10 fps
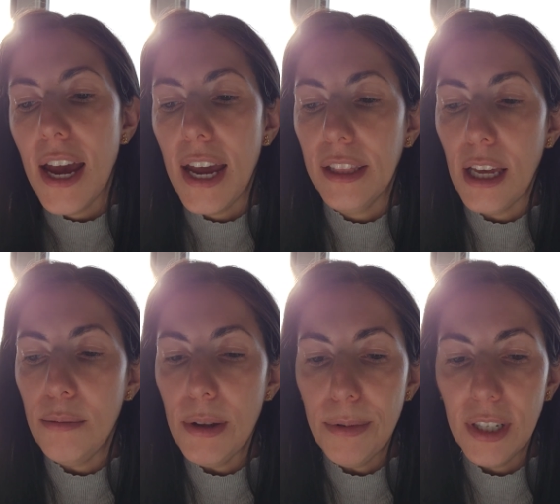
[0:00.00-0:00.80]
And
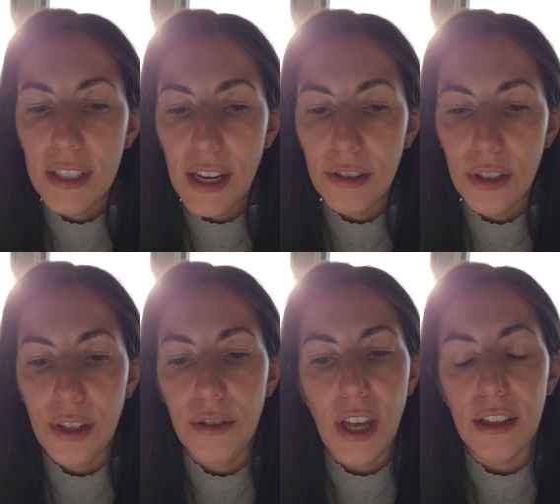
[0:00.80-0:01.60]
let me point out to
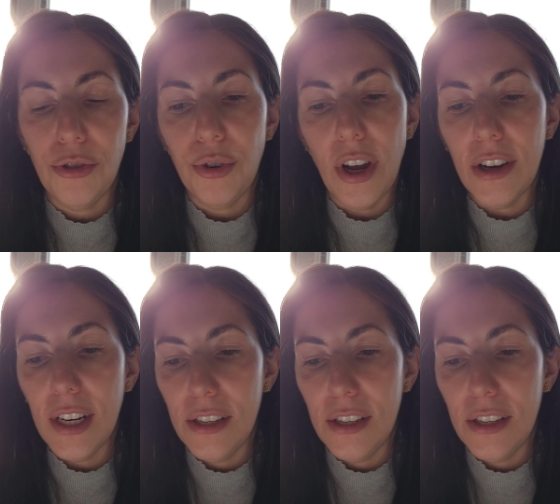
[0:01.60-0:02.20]
you that throughout